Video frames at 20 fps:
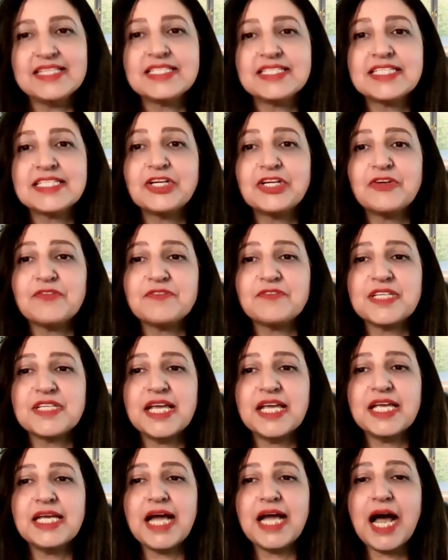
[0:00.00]
Instead of
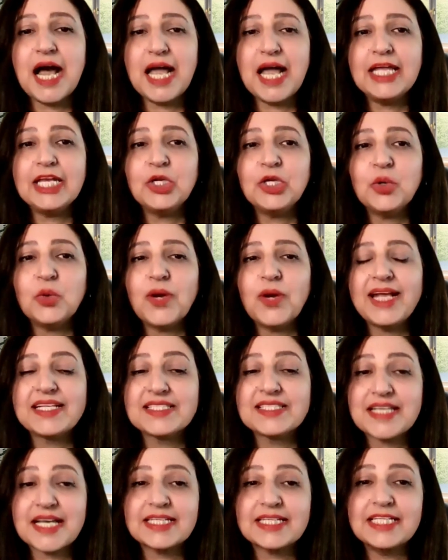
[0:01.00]
saying, I know
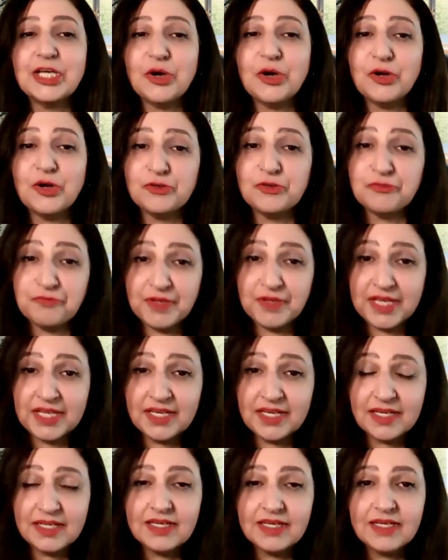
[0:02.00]
exactly how you
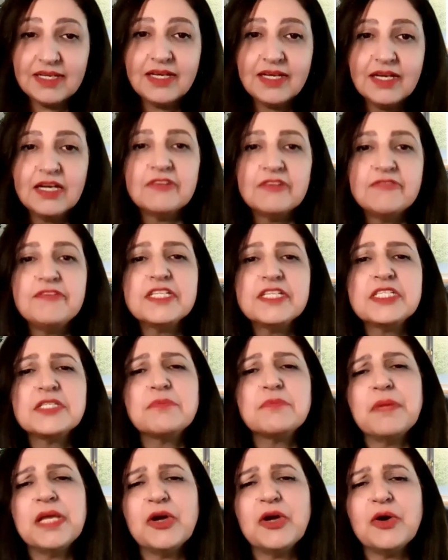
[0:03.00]
feel,
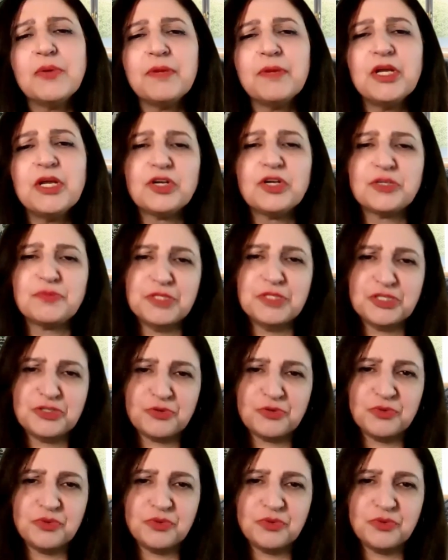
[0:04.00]
which may or may not be